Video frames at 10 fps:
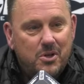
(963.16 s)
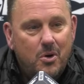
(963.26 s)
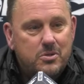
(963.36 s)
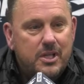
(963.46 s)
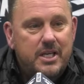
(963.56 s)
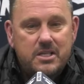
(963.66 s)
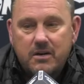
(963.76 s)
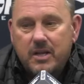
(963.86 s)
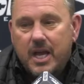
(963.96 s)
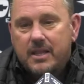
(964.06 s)
with Coach Leach
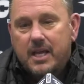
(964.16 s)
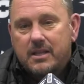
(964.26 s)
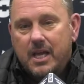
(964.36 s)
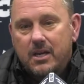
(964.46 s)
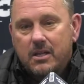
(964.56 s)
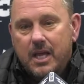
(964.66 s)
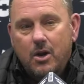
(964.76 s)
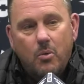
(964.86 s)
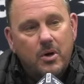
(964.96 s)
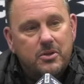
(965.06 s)
and everything, I think
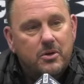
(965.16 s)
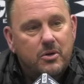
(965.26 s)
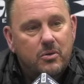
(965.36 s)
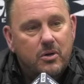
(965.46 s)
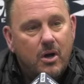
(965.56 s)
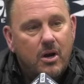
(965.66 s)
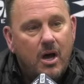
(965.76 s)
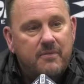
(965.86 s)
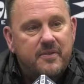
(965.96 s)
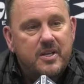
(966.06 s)
they know what they're doing on
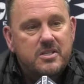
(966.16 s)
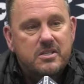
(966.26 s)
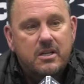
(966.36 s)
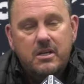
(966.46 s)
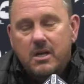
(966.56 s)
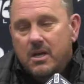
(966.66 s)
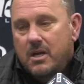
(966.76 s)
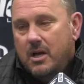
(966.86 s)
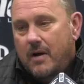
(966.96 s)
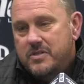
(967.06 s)
offense. And
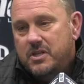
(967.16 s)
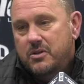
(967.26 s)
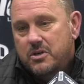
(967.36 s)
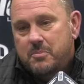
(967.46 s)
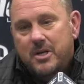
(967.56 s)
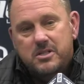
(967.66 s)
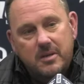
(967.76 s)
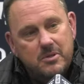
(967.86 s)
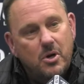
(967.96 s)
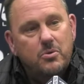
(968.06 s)
obviously their special
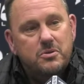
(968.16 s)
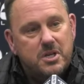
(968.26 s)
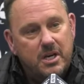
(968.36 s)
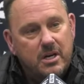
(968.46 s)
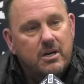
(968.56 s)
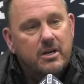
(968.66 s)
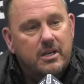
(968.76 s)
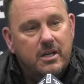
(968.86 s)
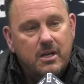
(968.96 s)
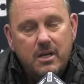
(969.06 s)
teams coach was here,
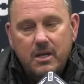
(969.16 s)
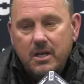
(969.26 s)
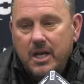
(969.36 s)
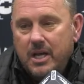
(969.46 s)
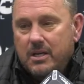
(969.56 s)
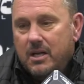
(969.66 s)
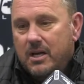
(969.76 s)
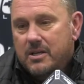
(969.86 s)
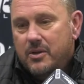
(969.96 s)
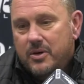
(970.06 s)
and
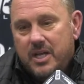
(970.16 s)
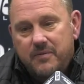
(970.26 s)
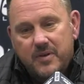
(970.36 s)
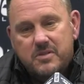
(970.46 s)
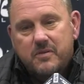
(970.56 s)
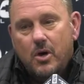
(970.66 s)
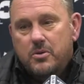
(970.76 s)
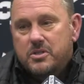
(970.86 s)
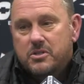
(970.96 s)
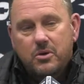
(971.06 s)
their defensive
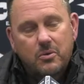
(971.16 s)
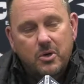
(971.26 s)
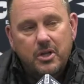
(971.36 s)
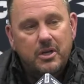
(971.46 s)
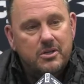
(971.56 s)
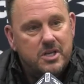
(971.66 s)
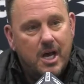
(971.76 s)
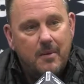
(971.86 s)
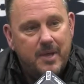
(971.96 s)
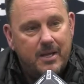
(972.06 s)
coaches do a really good
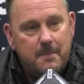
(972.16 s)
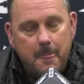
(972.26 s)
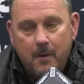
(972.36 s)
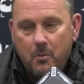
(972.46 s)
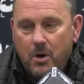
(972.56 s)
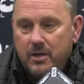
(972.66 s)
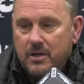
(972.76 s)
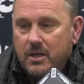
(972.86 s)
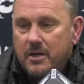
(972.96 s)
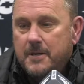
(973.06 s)
job. That the
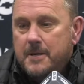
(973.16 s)
one